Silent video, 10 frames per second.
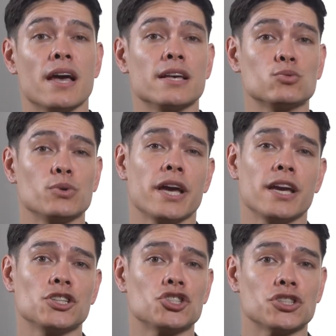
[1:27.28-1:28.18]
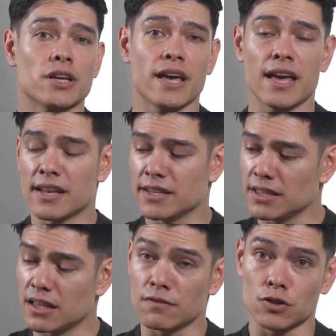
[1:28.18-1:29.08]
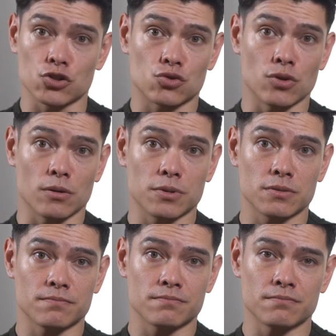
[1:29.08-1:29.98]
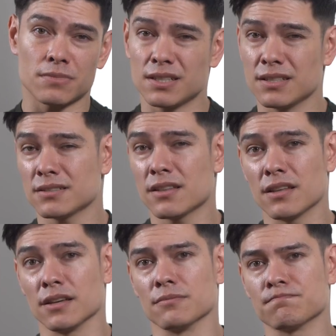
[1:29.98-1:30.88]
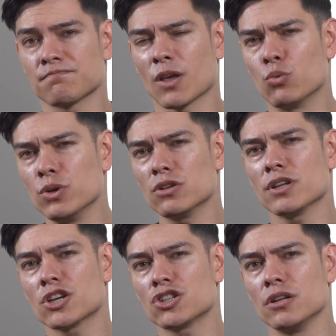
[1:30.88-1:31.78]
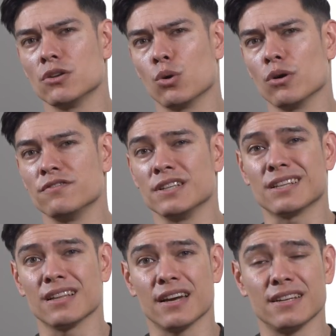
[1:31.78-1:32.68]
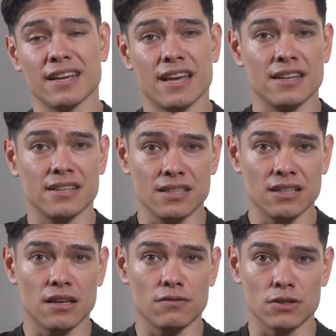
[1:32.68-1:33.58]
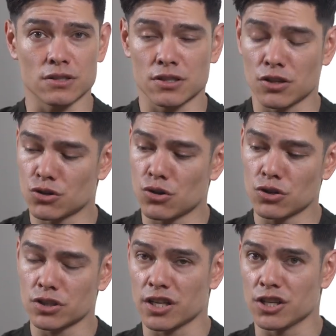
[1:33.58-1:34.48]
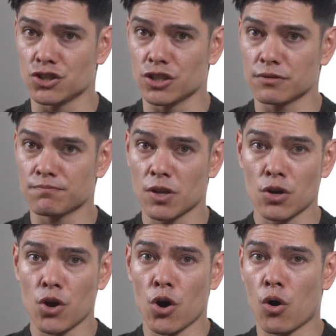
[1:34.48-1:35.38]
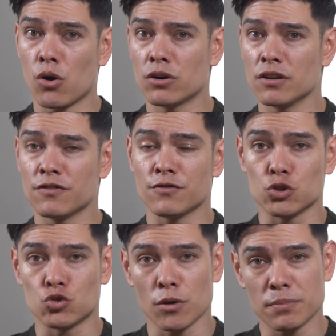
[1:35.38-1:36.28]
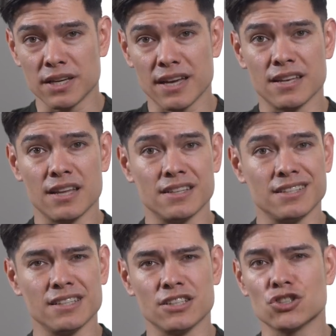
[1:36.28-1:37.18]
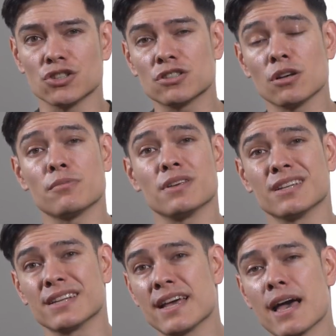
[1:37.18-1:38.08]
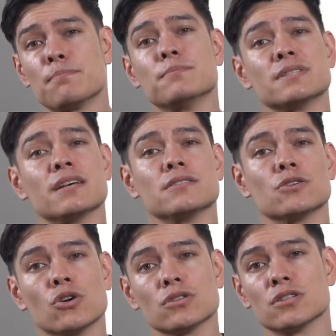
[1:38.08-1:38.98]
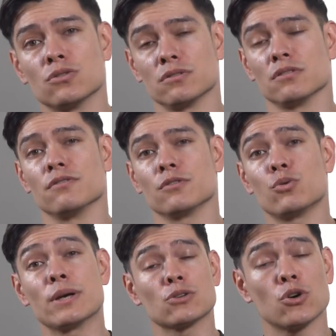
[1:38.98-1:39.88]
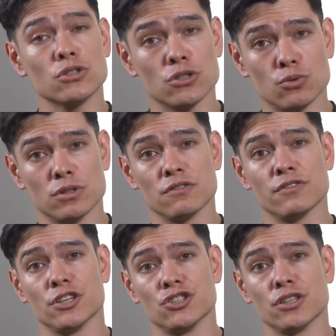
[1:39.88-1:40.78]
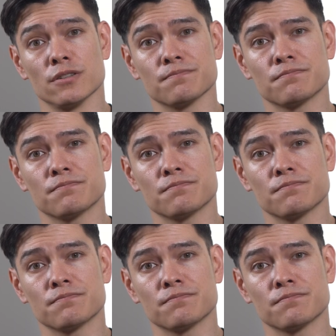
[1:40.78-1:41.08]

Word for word: As we age, NAD levels drop. But here's the thing, we don't actually know if declining NAD levels cause aging or if dropping NAD is just something that happens as a consequence of, consequence of aging.